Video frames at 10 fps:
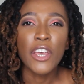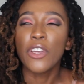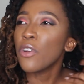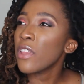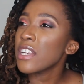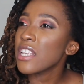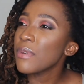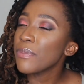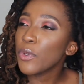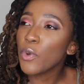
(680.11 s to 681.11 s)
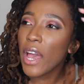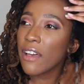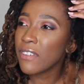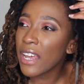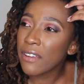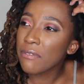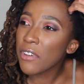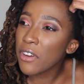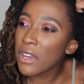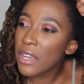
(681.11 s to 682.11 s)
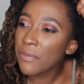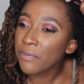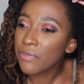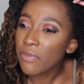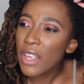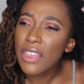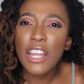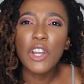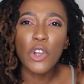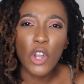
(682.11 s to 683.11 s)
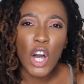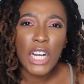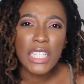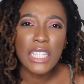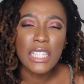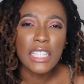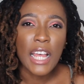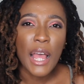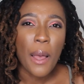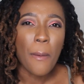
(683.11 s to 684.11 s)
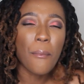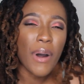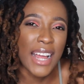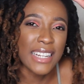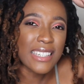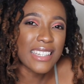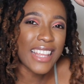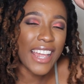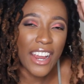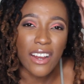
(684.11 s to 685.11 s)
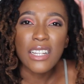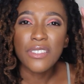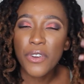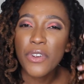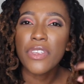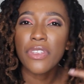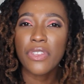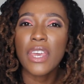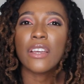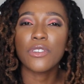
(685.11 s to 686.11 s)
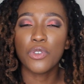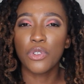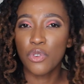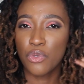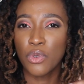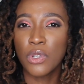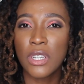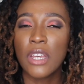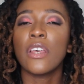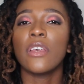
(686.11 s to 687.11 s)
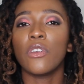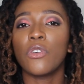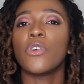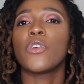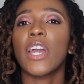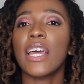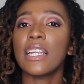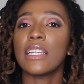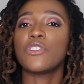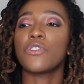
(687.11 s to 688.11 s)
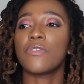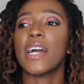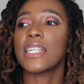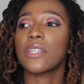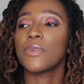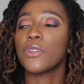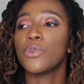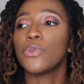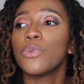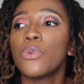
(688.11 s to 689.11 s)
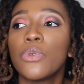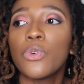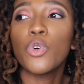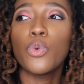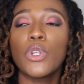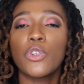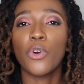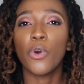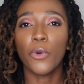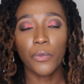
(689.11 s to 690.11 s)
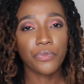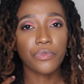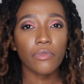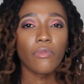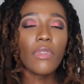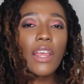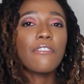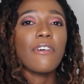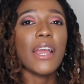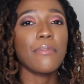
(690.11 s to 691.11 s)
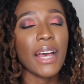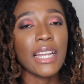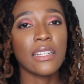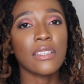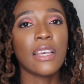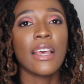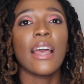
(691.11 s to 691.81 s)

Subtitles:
You know, there's some people who have like very thin locks but their hair is very thick to the root. You know, you kind of need to find somebody who will know and find balance.